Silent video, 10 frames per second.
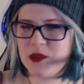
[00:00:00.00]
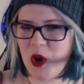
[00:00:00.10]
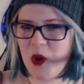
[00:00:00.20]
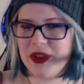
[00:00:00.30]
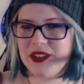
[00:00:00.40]

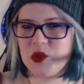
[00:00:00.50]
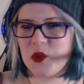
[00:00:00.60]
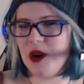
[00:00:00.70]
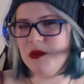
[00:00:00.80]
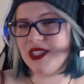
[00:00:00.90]
moments
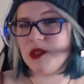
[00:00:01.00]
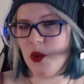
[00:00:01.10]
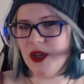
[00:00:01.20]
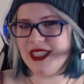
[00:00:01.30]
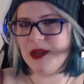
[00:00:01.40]
where I'm
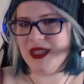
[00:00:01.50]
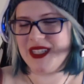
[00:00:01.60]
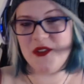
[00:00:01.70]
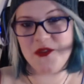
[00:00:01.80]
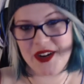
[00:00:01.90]
disappointed in
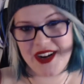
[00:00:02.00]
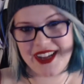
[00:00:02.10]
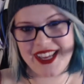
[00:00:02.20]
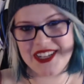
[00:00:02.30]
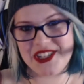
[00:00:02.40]
myself for
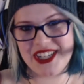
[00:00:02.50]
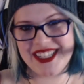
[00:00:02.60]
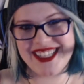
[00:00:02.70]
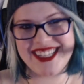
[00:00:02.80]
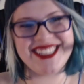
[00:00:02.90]
not catching
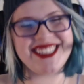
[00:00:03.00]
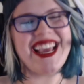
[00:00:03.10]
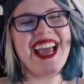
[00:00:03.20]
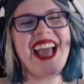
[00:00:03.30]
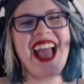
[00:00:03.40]
this,
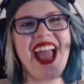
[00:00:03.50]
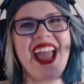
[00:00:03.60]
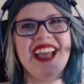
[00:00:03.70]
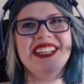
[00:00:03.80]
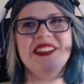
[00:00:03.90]

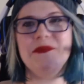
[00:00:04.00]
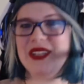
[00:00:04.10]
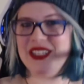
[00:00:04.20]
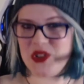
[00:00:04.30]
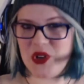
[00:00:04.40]
but
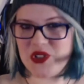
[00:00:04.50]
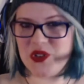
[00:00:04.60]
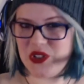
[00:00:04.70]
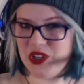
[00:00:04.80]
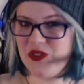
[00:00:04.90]
it's also
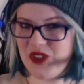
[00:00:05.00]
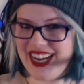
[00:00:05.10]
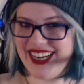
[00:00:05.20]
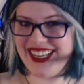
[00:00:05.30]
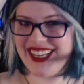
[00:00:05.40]
good
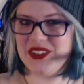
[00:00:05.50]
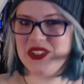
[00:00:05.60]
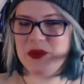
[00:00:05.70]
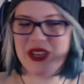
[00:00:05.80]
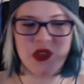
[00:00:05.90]
writing
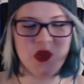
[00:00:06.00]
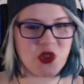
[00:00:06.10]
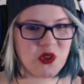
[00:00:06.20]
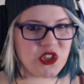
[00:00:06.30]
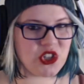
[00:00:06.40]
to make you
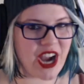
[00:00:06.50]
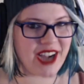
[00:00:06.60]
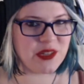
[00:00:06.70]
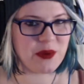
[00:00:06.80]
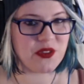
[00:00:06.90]
so
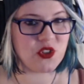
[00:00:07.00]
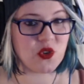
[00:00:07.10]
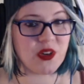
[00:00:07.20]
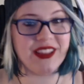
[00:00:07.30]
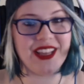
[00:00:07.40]
distracted by the
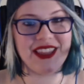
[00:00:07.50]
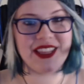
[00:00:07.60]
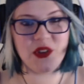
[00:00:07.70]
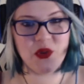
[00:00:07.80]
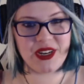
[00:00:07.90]
storyline that
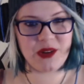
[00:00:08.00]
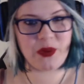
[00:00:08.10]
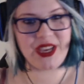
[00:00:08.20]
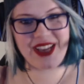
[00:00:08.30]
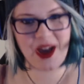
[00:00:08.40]
you didn't
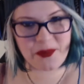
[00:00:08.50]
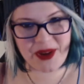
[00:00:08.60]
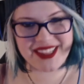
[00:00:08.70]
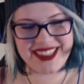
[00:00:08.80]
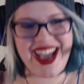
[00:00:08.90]
pick up
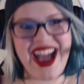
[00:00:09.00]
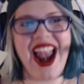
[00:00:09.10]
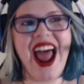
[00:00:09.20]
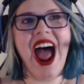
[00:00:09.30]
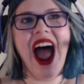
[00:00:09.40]
on that.
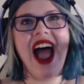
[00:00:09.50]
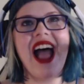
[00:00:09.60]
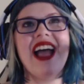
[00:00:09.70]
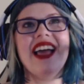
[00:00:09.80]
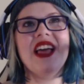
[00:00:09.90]

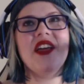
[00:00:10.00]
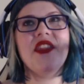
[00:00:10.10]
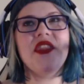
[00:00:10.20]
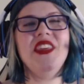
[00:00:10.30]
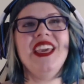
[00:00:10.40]

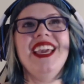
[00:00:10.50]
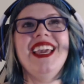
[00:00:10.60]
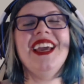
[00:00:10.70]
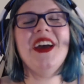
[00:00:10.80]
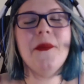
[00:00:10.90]

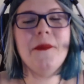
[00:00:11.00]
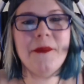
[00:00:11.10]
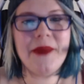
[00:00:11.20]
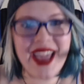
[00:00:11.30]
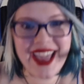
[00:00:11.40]
The
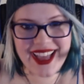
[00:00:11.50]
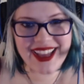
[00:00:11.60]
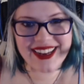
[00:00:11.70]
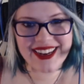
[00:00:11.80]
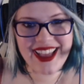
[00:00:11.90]

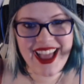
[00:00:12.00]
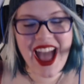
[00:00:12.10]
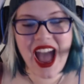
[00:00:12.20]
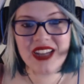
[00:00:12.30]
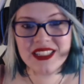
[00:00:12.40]
man
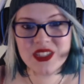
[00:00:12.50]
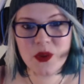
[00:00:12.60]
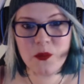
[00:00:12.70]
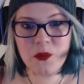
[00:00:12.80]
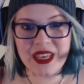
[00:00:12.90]
ends up
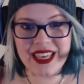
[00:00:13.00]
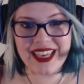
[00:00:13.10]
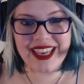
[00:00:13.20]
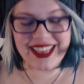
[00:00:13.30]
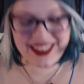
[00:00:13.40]

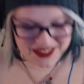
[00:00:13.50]
being the